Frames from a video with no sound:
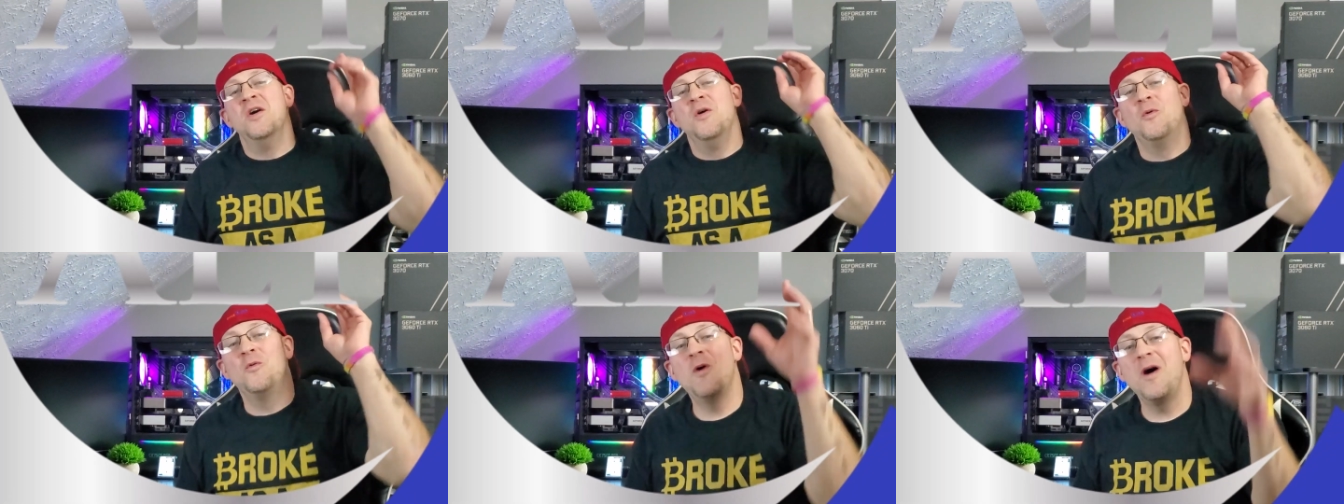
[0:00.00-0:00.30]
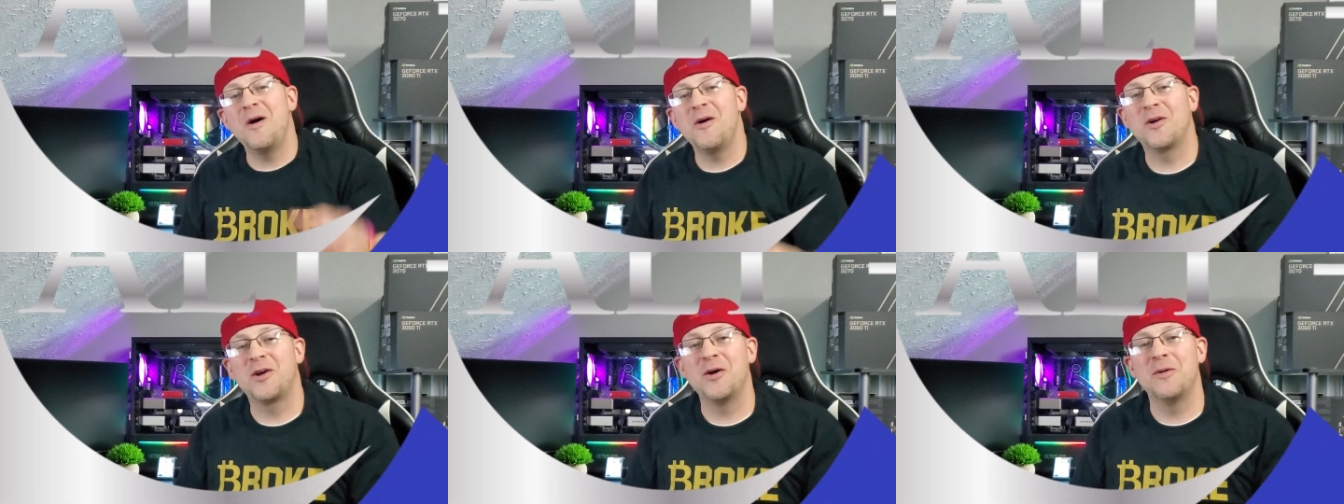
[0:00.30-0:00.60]

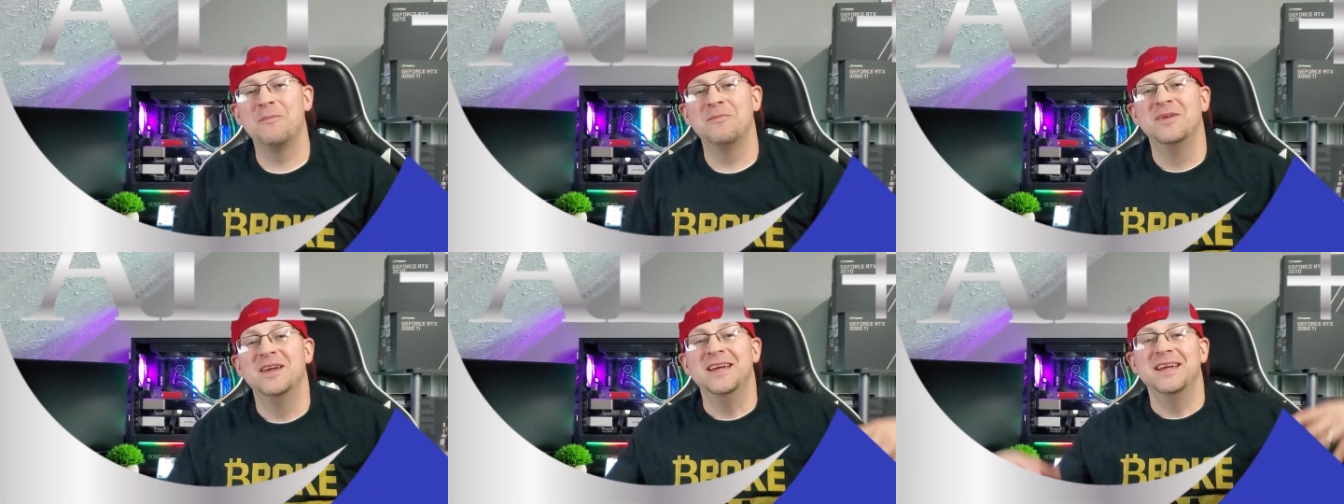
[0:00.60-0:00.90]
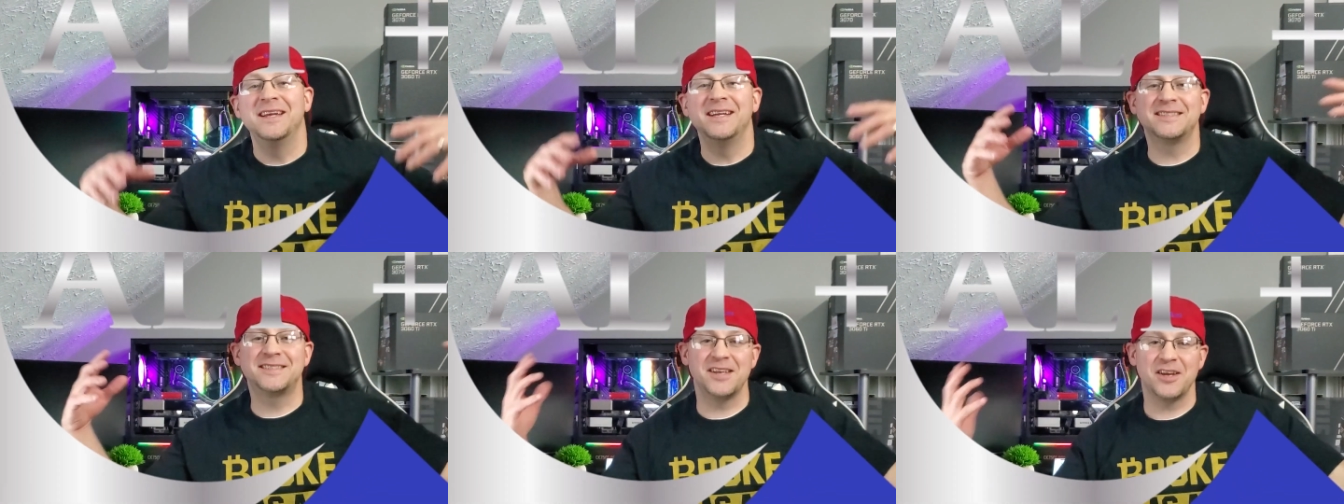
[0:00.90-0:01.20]
Welcome!
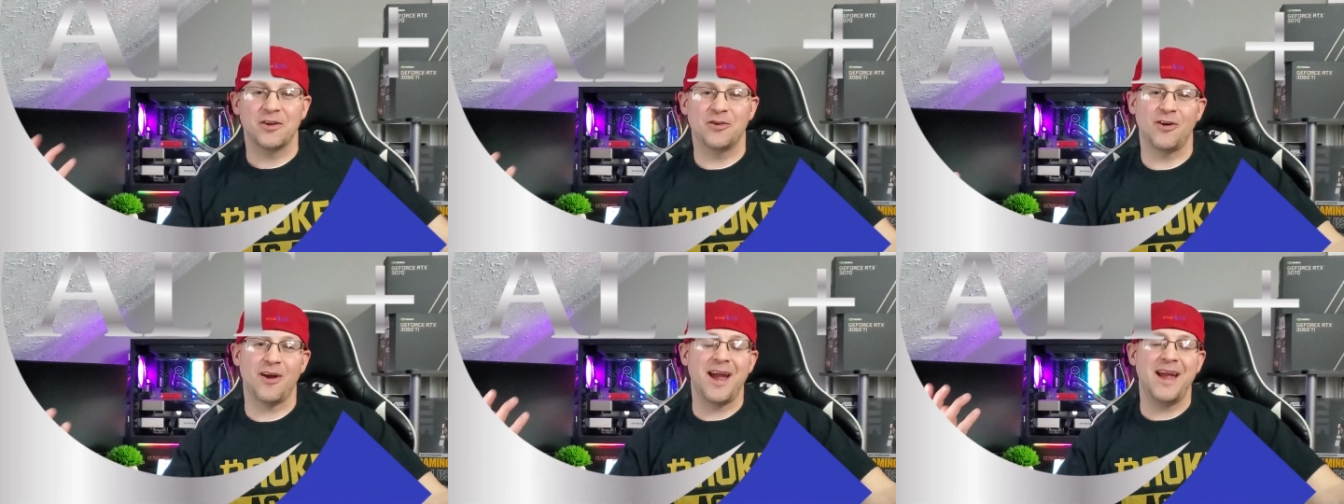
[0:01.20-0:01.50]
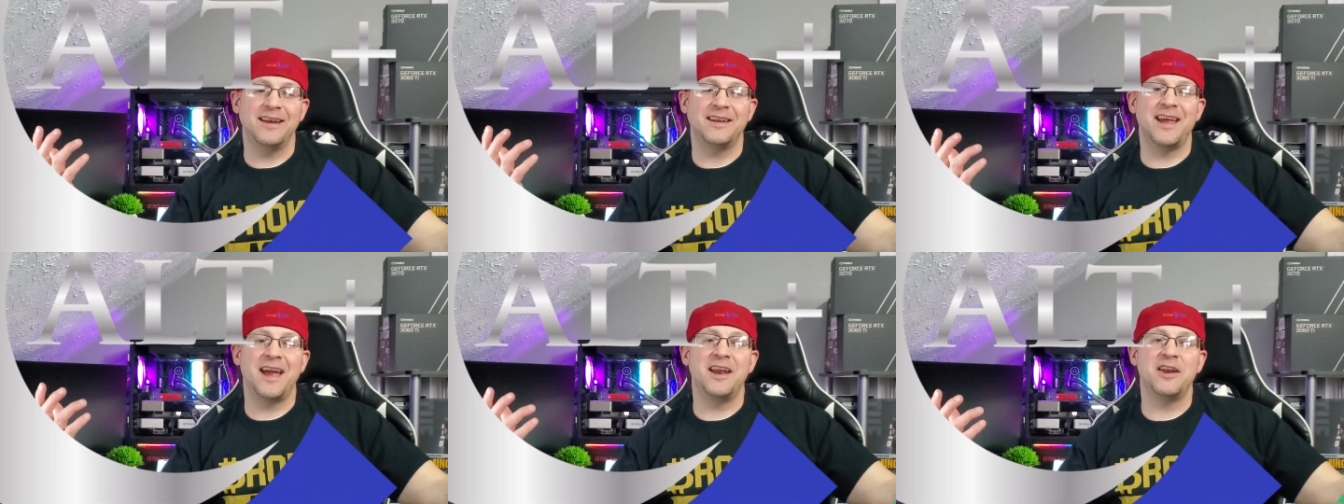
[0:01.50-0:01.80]
It's a
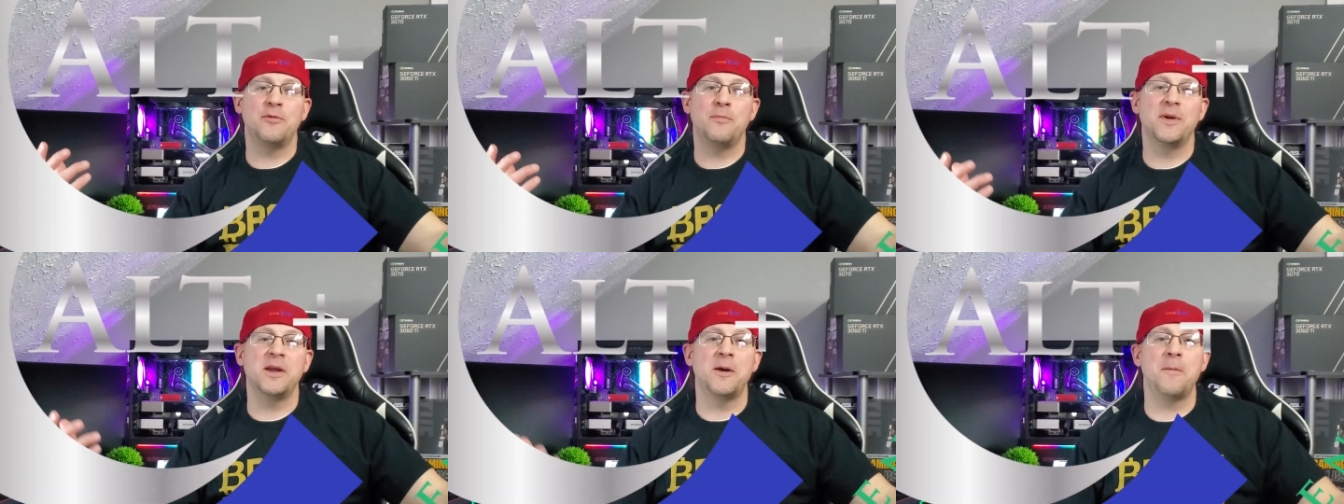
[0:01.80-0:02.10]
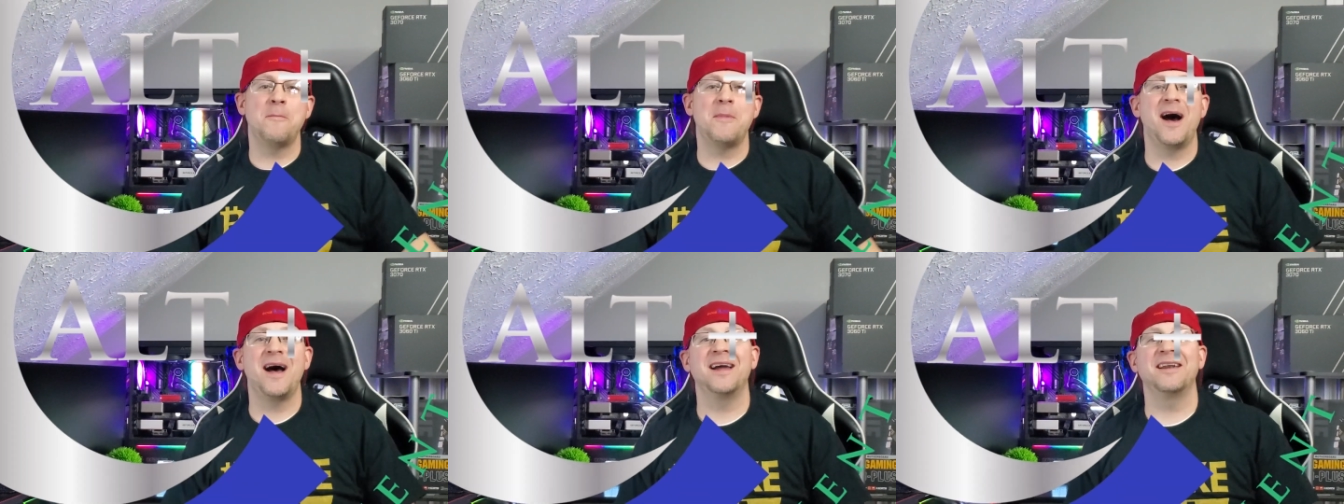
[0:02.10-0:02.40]
great day to be
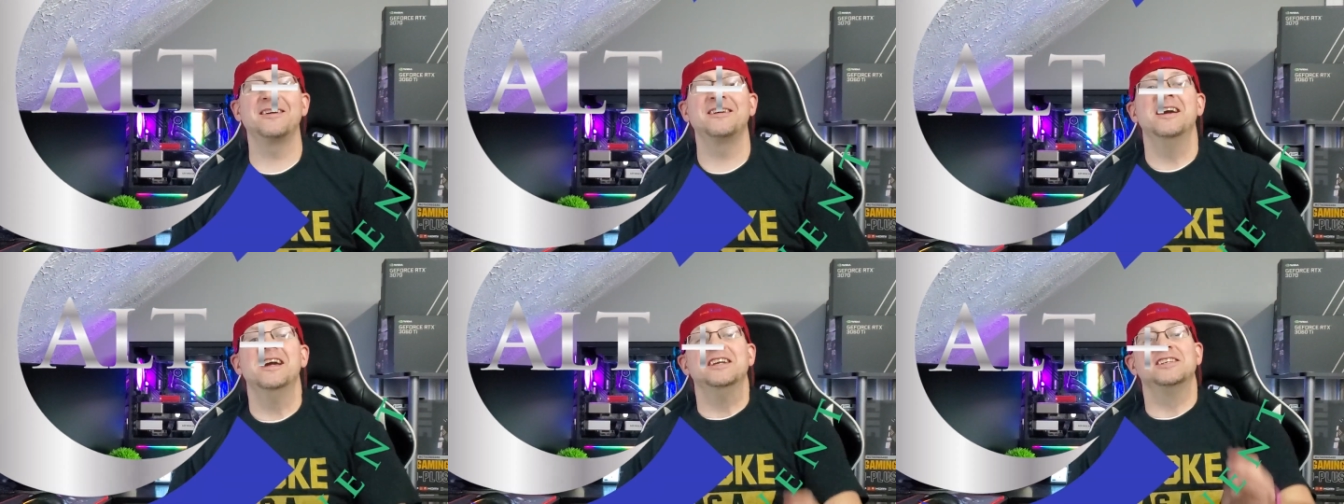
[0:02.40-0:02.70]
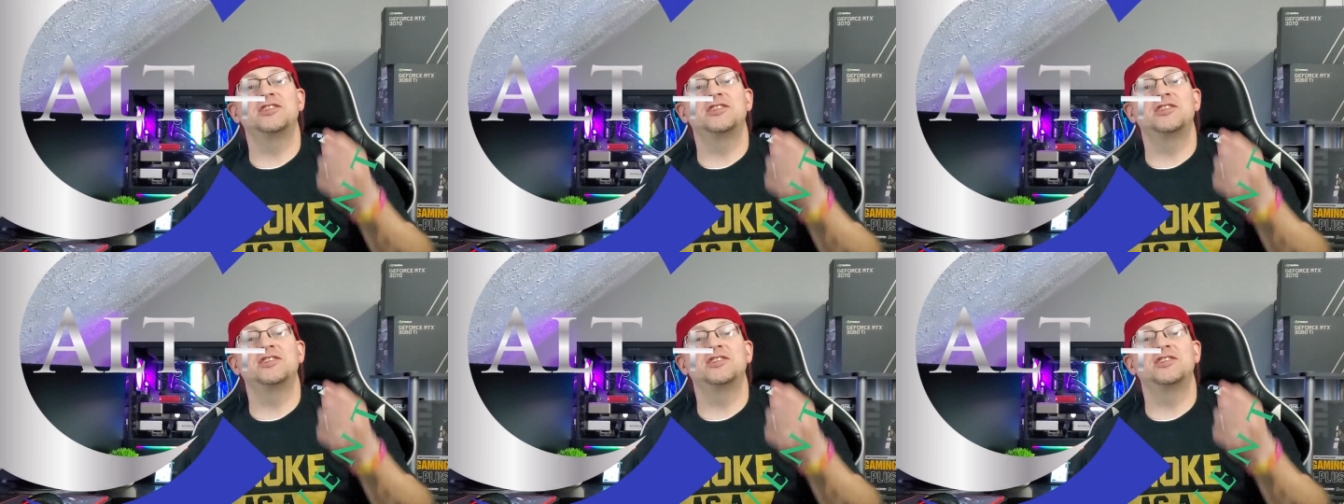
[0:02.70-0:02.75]
a miner,